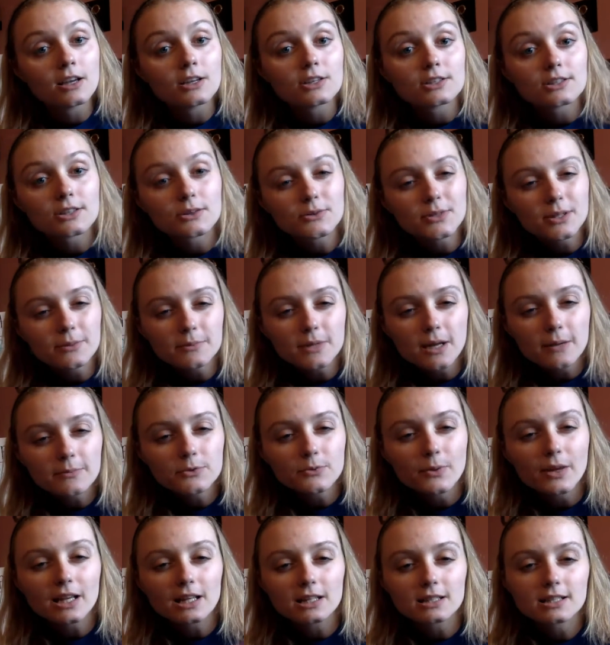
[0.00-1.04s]
So sometimes
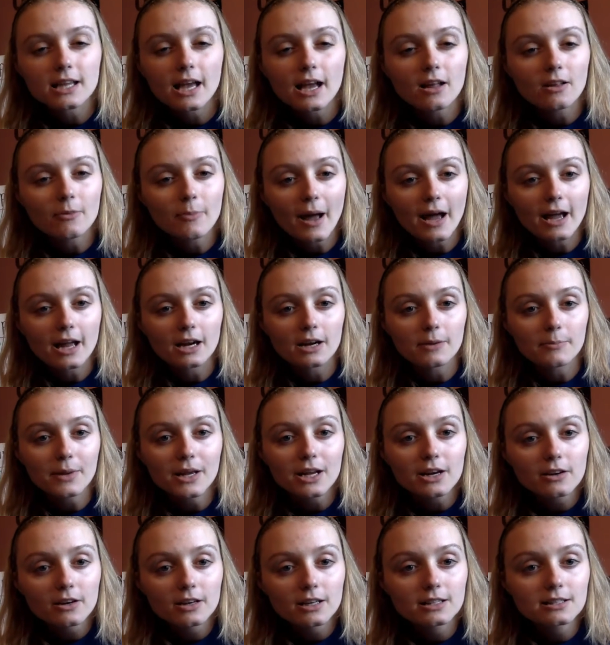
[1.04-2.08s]
we can tell by an
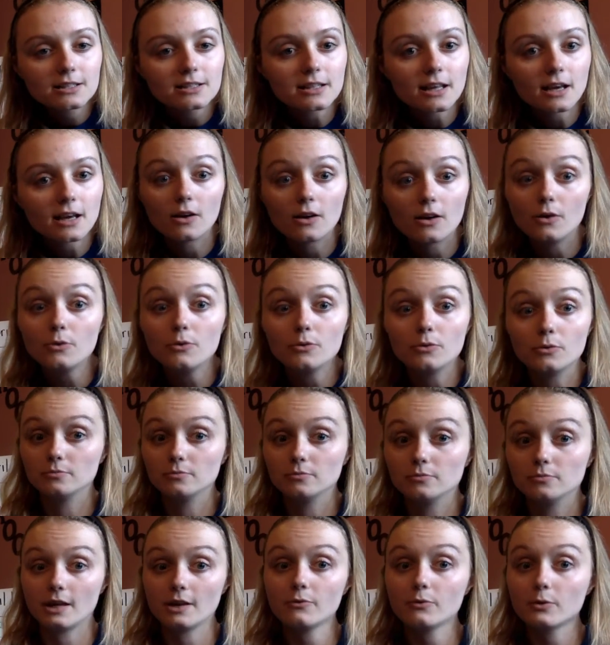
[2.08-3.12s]
appearance that, oh,
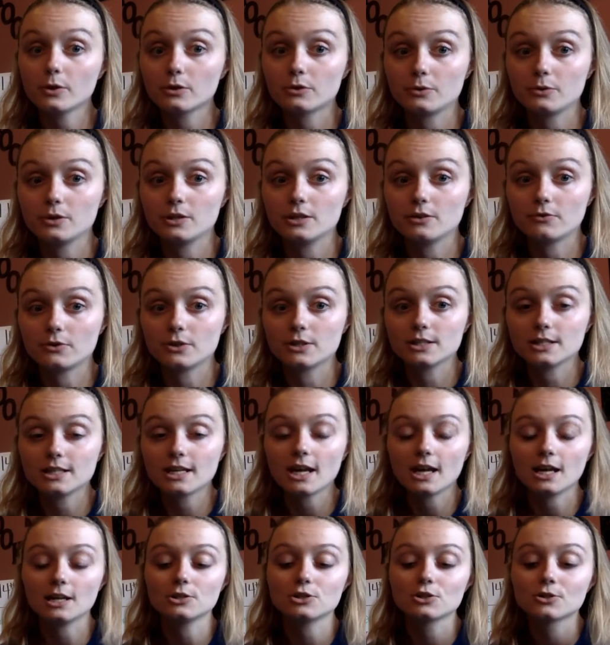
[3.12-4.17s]
they went through a different
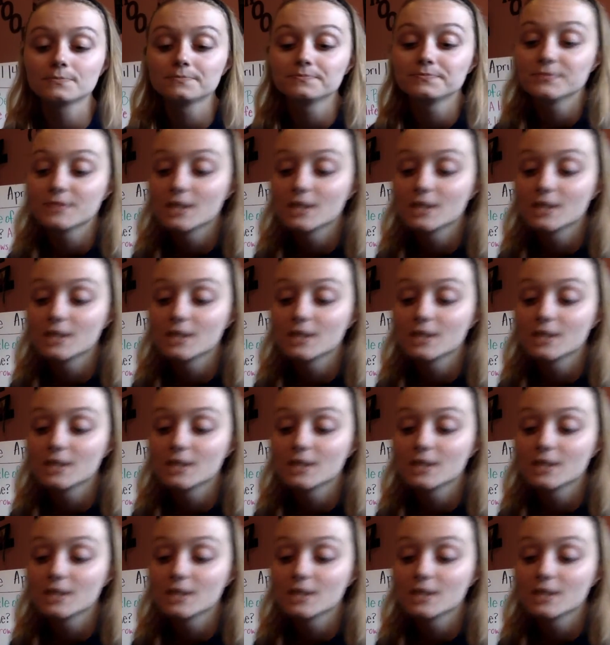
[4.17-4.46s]
stage.